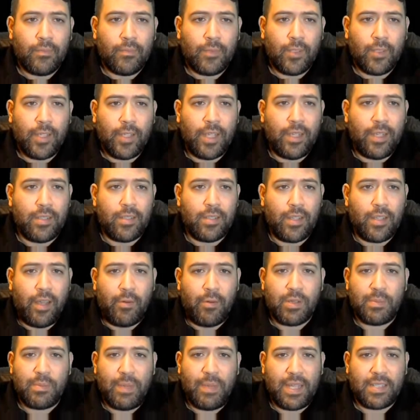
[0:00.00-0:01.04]
Okay, so that
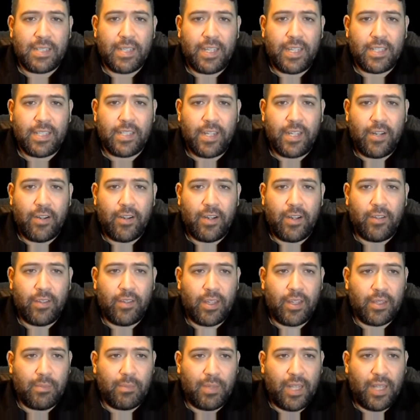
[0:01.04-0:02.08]
was best case scenario,
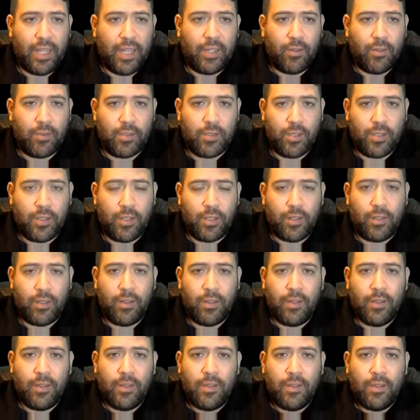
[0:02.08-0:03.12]
that the blind goes on her.
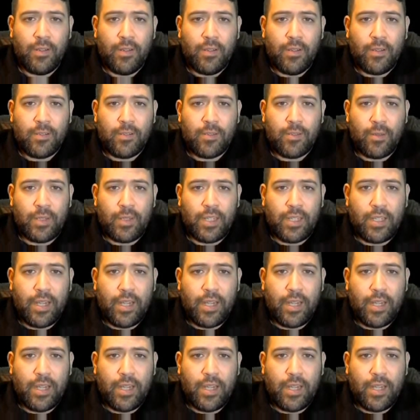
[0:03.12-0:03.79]
So it did